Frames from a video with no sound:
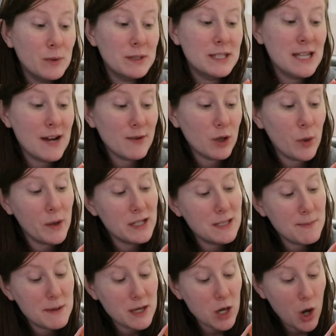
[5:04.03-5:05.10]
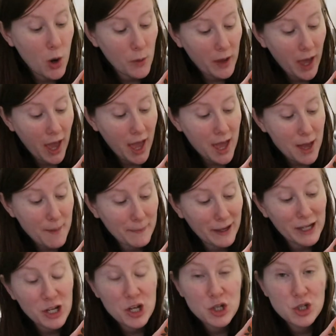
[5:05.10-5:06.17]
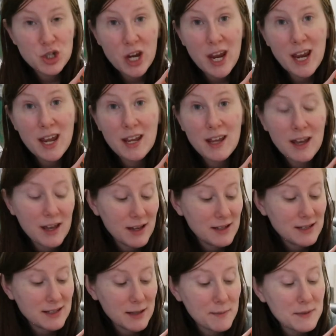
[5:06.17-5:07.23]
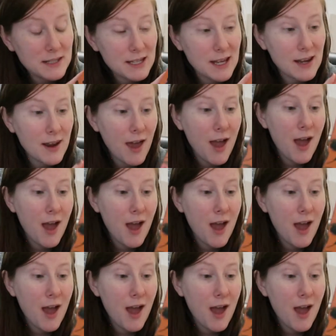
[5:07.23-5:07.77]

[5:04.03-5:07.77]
Was Never Going to Be Okay by Jay Simpson.